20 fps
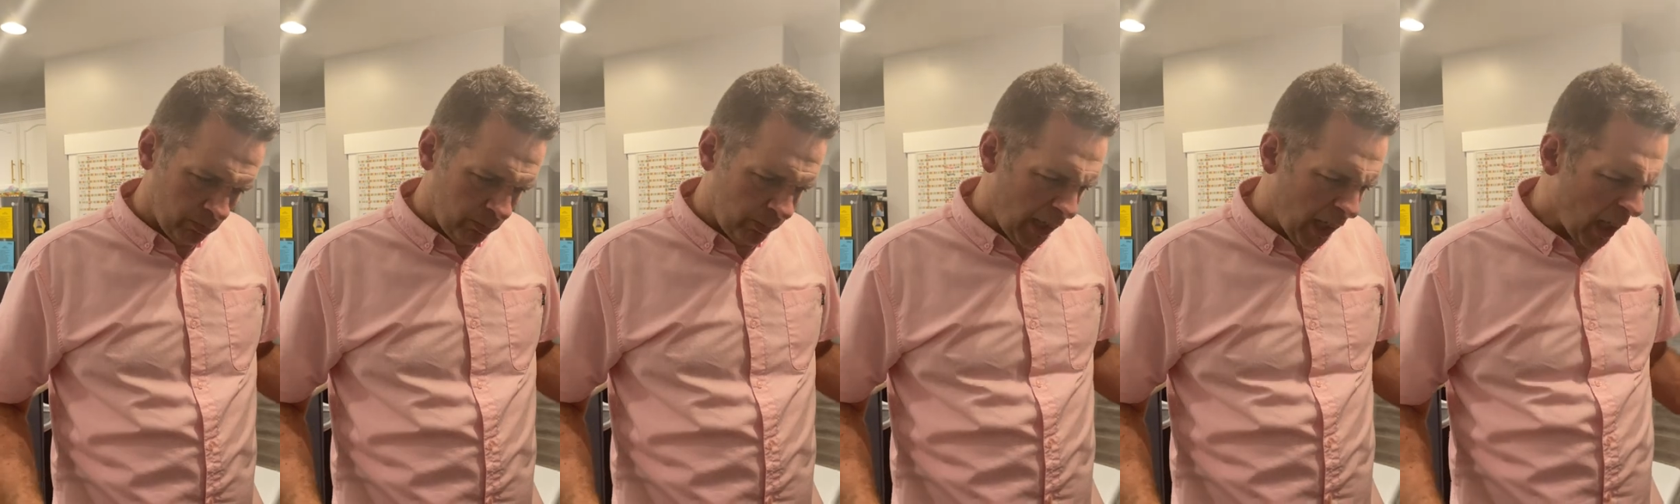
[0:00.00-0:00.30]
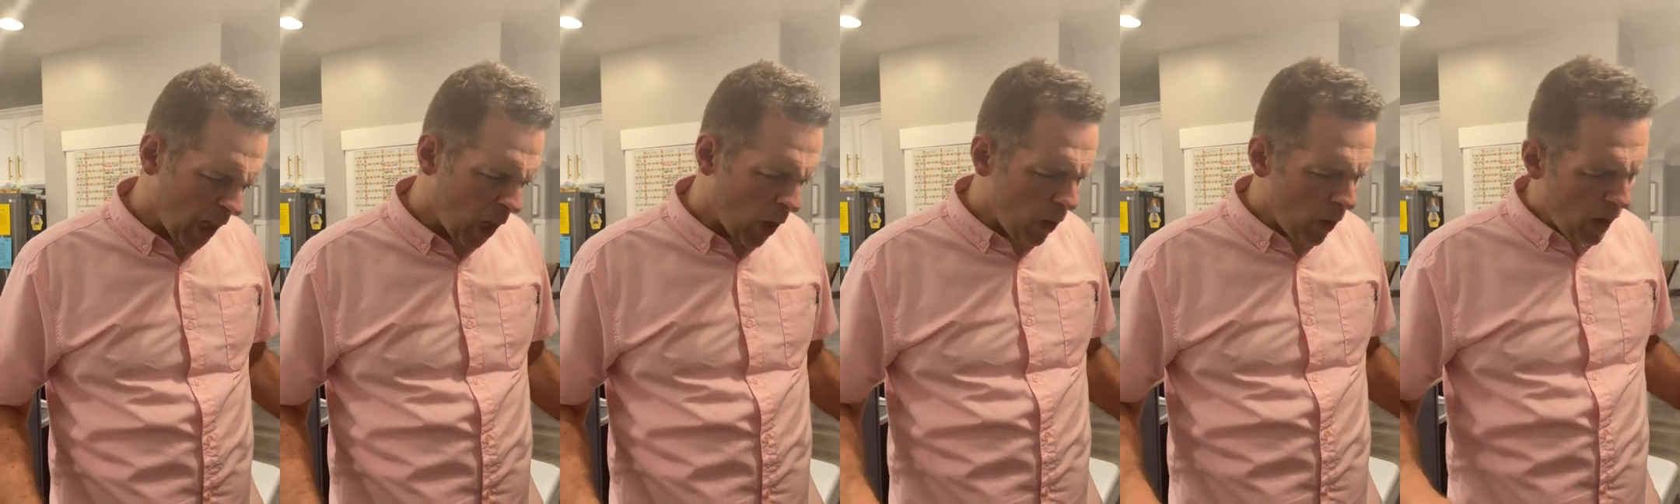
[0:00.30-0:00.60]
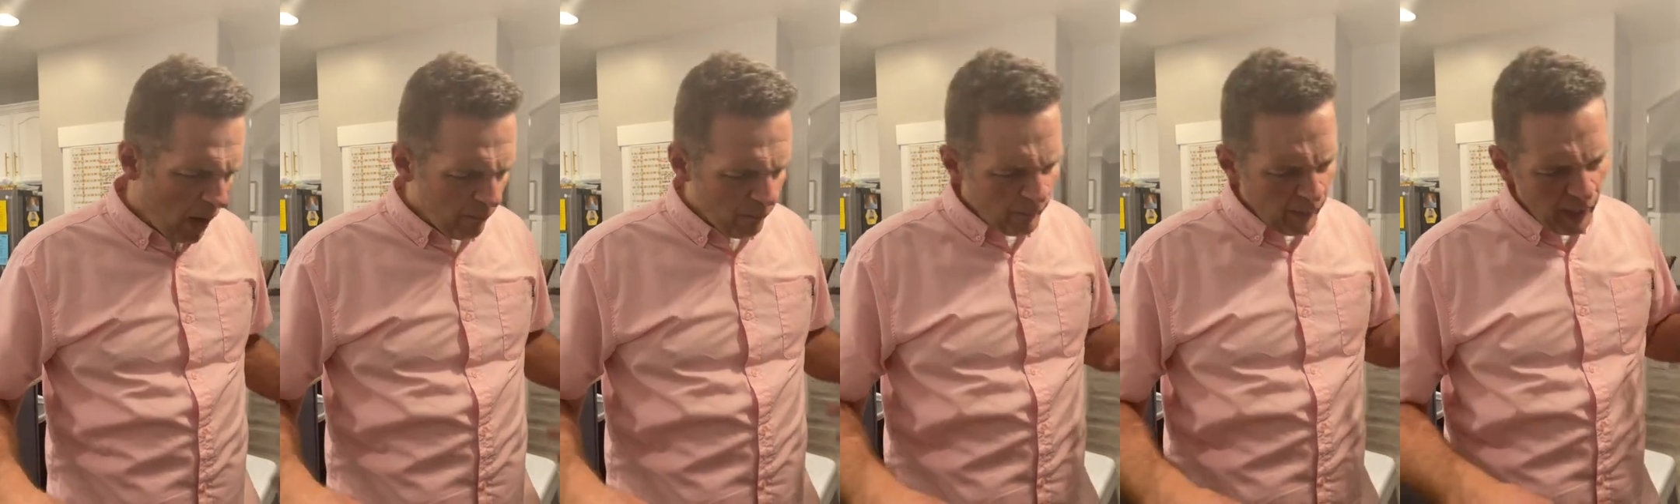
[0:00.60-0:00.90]
You know,
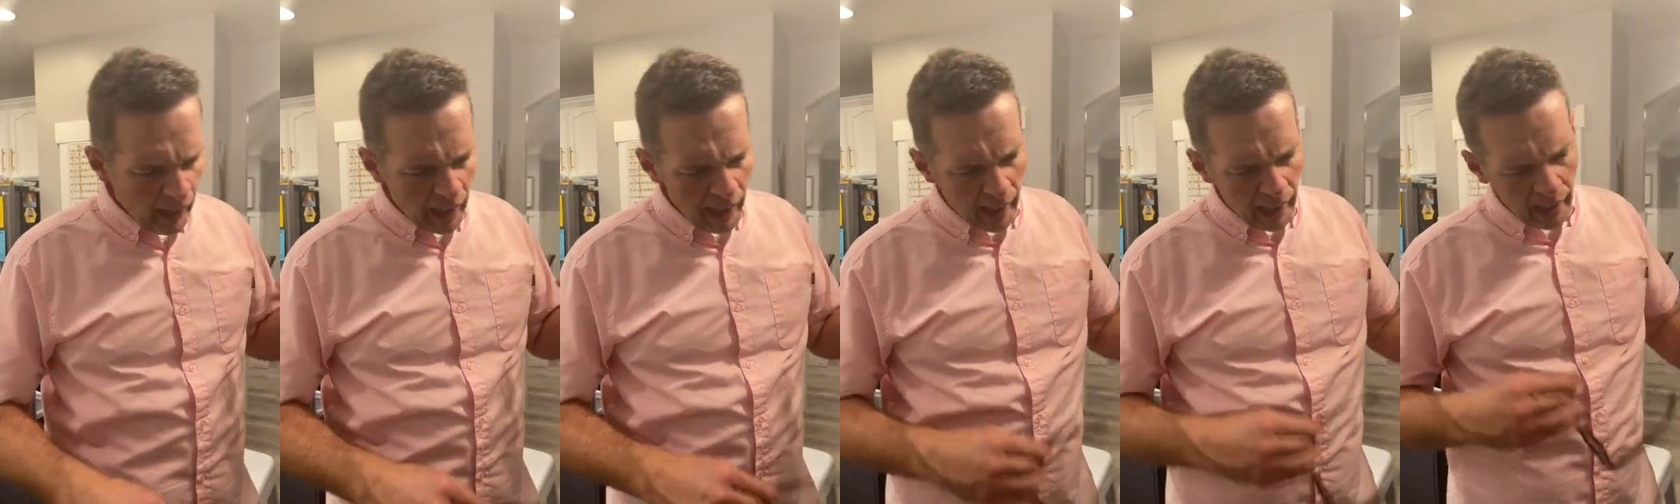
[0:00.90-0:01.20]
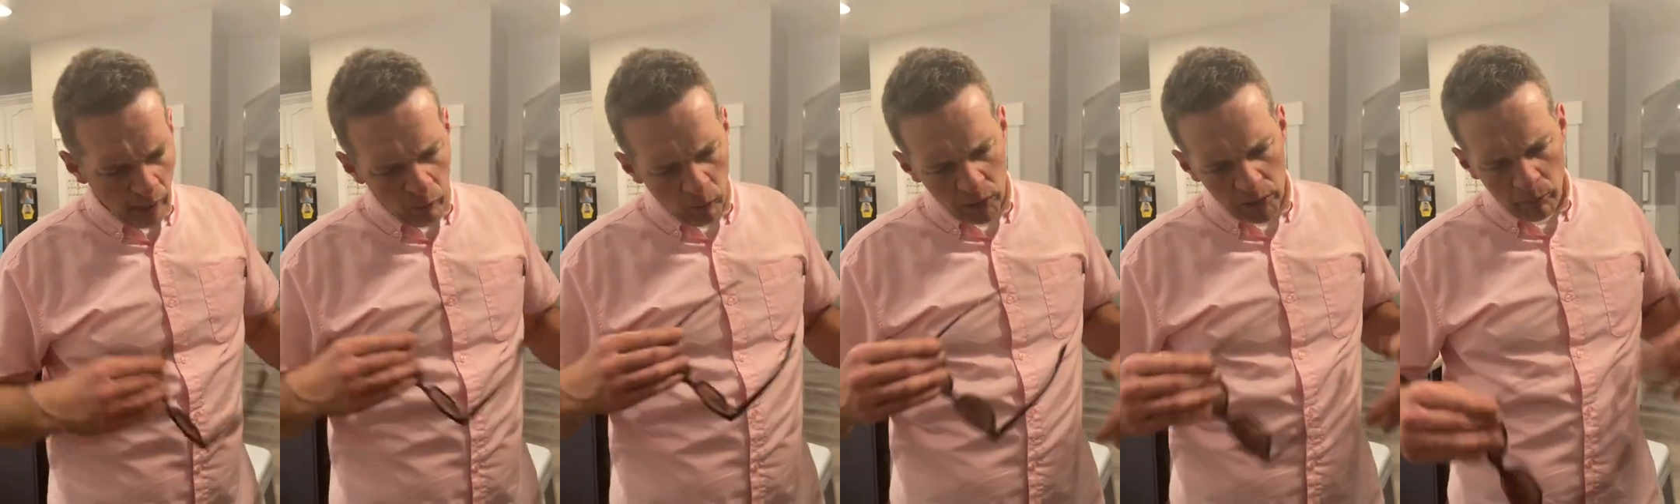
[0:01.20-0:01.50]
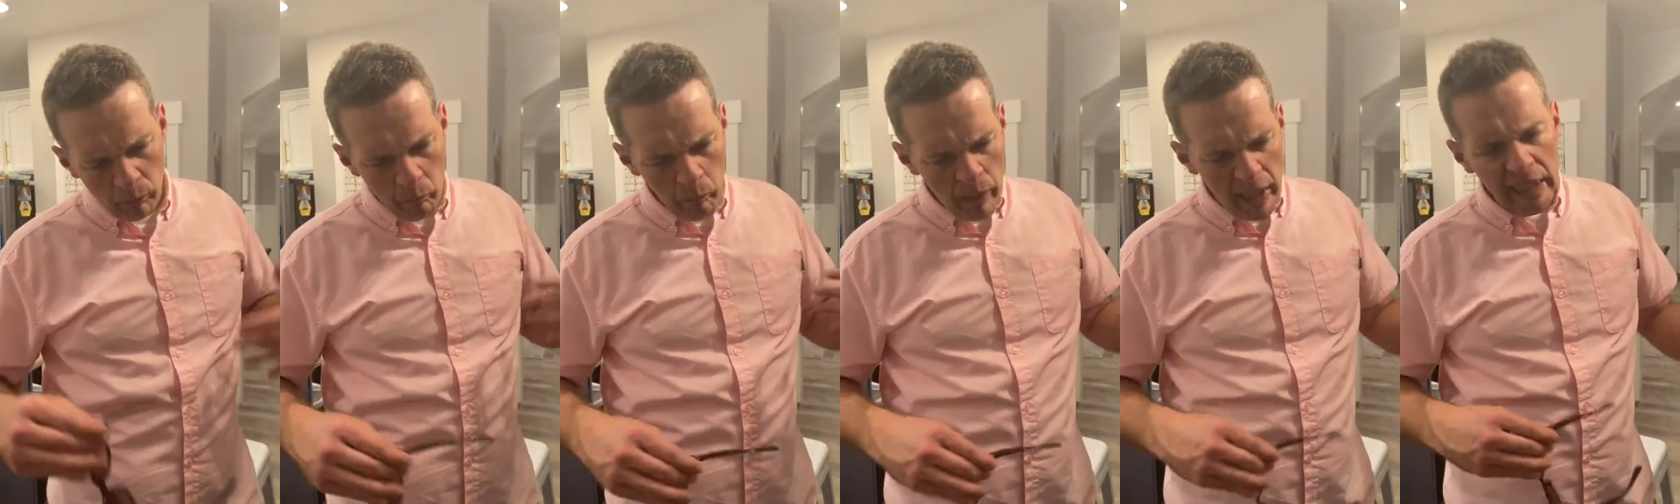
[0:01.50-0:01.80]
I feel like it was a
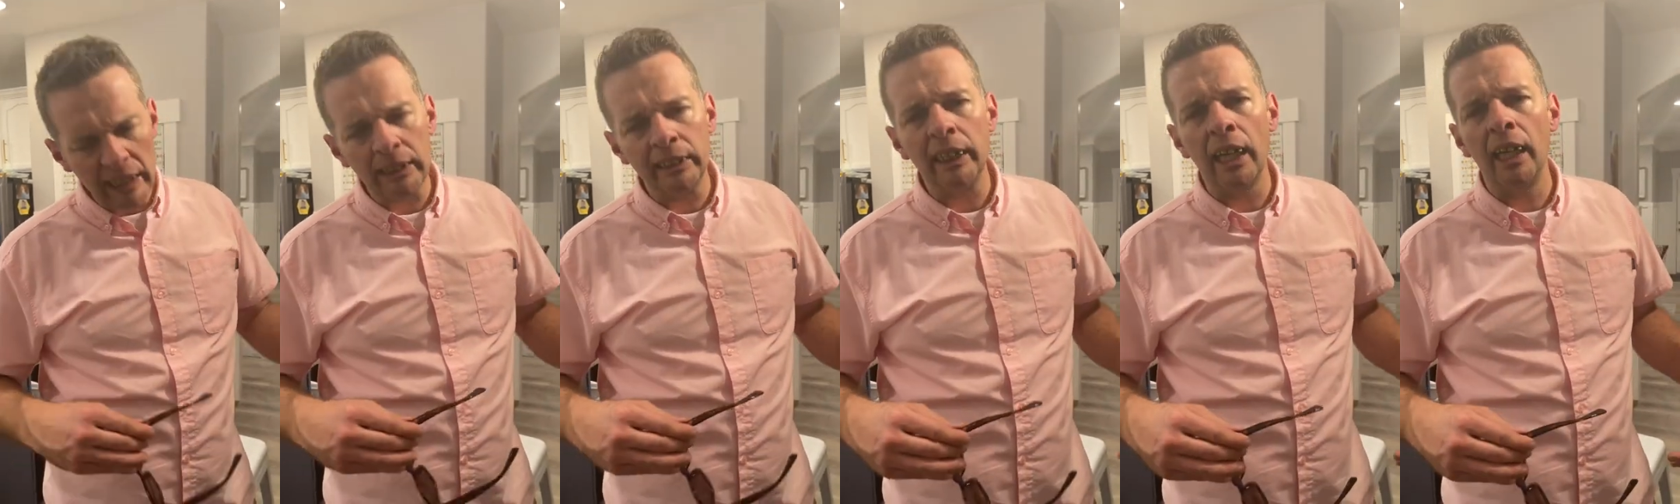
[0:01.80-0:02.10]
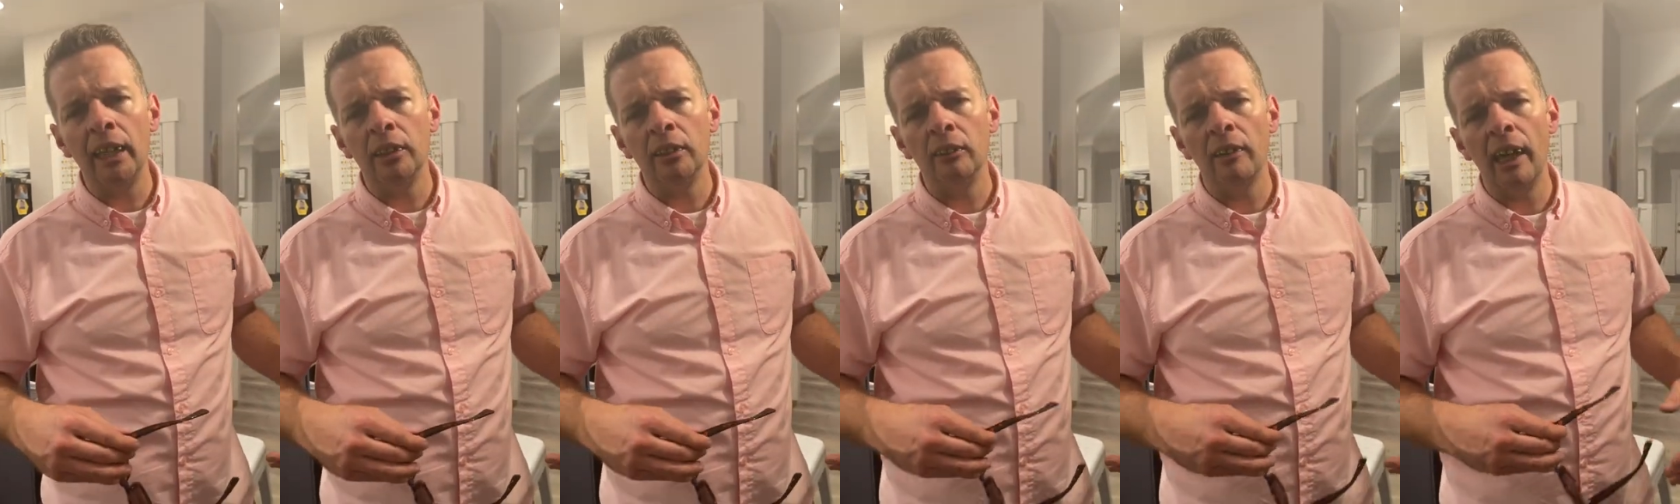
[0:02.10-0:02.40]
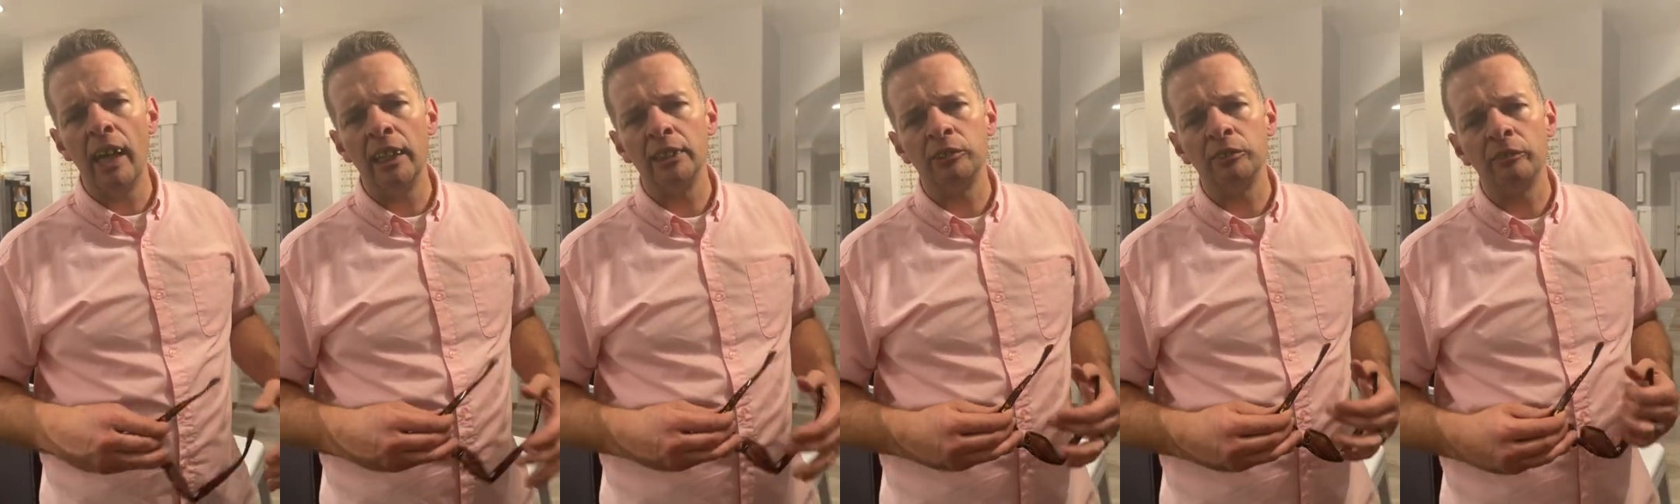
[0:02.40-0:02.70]
meat
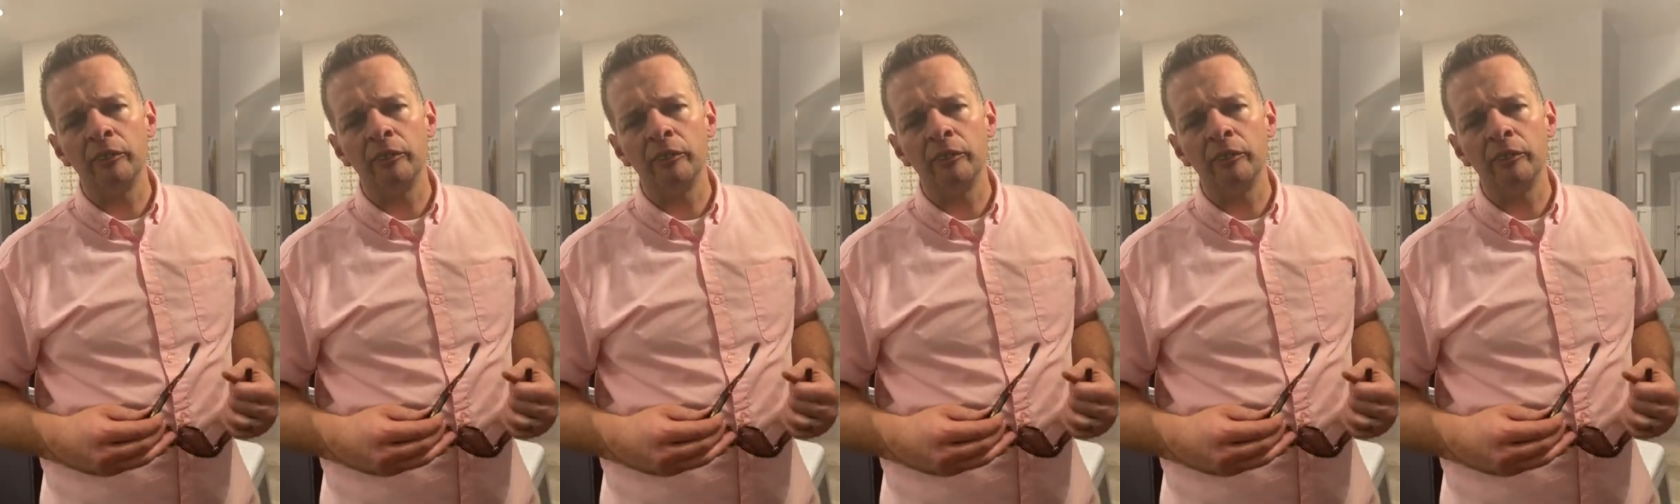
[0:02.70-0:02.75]
tenderizer